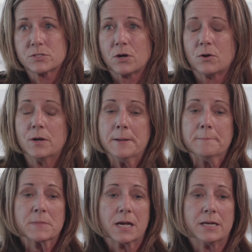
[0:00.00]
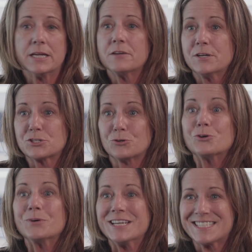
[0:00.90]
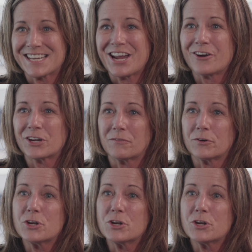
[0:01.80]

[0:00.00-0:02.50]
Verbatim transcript: So, an individual who is a caregiver,